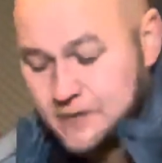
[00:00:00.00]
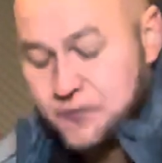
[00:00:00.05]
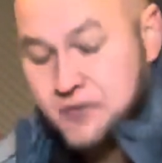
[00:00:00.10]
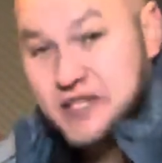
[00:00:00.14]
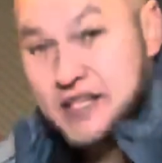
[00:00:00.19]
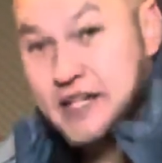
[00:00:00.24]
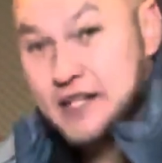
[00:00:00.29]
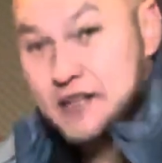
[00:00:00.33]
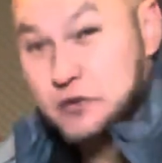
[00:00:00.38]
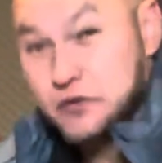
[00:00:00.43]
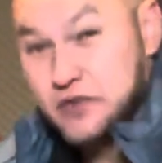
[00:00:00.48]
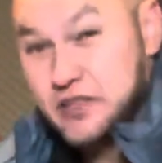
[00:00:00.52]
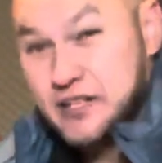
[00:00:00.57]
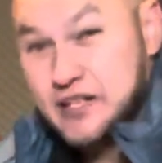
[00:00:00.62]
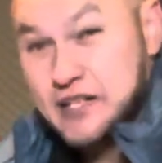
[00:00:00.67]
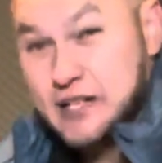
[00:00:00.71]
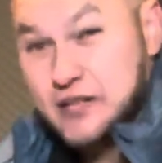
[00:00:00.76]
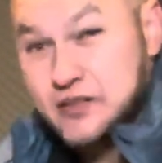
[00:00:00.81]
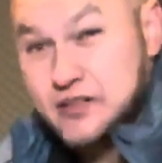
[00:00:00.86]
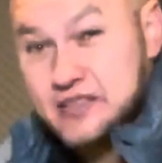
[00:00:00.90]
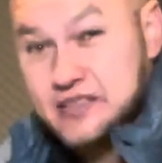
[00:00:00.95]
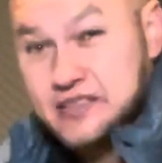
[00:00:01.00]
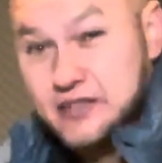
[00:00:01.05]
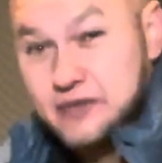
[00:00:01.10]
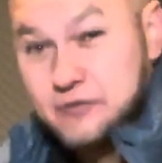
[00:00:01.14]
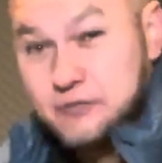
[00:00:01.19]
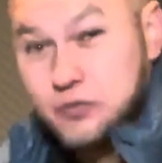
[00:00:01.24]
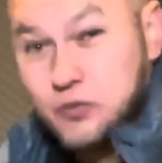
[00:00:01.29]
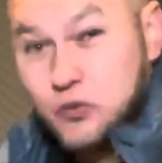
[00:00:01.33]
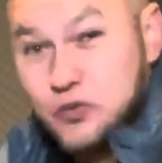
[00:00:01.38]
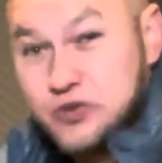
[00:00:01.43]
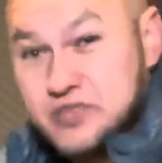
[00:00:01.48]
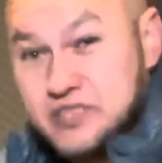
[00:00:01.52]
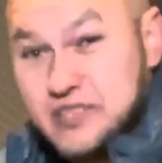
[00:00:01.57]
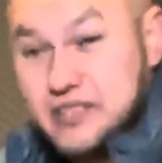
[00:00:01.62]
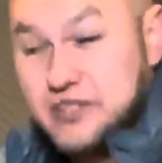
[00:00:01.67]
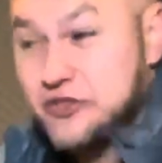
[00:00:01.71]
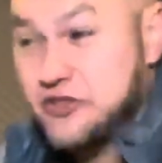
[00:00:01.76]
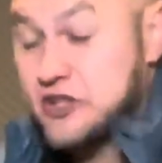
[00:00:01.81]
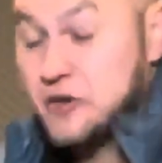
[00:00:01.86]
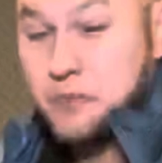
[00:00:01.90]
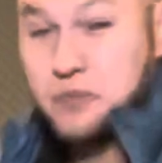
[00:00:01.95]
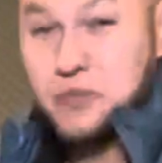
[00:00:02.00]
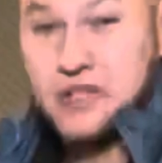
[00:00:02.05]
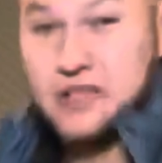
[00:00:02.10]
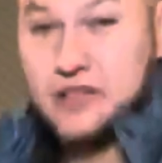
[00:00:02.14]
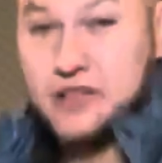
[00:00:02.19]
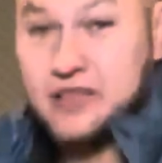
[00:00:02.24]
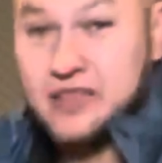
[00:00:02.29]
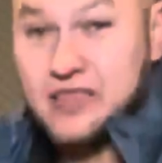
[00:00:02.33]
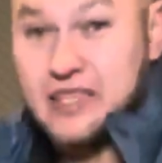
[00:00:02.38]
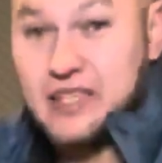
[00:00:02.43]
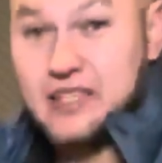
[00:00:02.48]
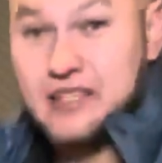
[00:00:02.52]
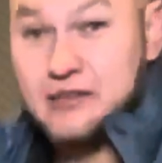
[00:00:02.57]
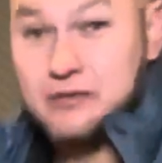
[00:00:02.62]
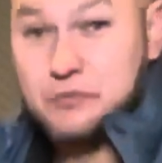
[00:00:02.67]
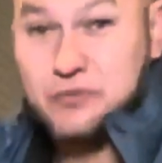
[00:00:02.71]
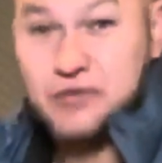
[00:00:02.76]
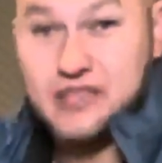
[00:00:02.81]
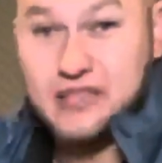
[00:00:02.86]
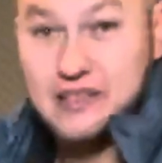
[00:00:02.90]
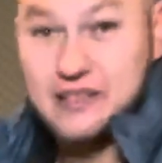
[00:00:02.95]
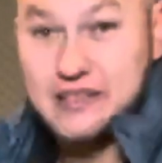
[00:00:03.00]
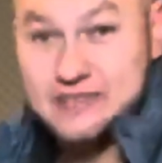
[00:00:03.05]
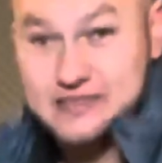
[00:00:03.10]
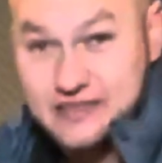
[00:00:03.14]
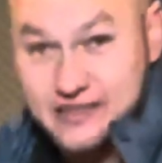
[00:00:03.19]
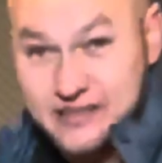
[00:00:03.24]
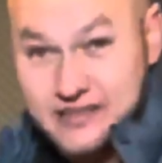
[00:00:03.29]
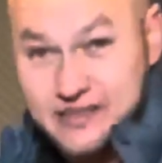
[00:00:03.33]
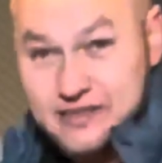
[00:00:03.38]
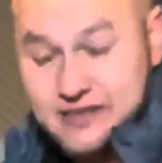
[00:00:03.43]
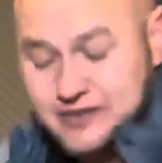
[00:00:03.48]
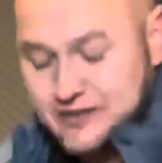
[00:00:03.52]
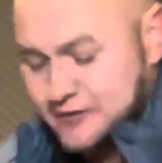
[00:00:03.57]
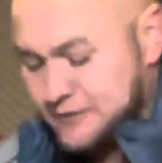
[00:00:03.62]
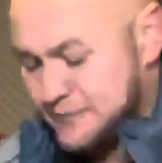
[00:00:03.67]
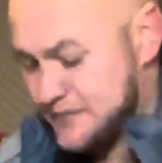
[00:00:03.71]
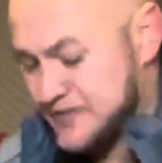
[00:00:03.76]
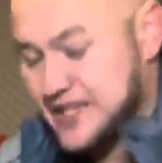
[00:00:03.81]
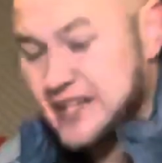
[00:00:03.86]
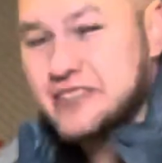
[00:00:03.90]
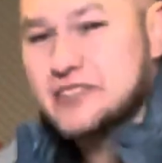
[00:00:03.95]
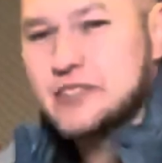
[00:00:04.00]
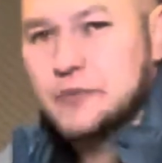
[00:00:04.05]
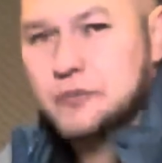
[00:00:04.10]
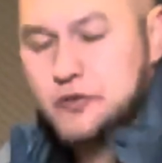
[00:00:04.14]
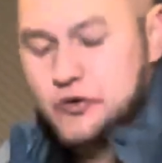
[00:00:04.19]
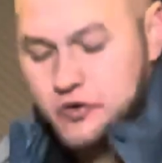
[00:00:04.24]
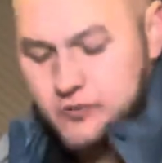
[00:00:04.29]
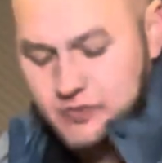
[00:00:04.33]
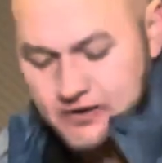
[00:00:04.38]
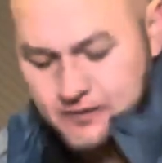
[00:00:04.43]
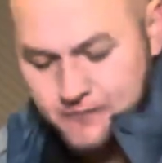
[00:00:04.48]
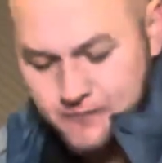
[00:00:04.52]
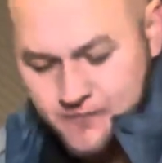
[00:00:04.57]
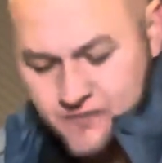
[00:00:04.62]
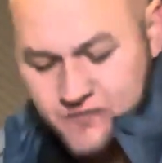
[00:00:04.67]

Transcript: And with the current importing, shipping thing being as it is, it's a problem.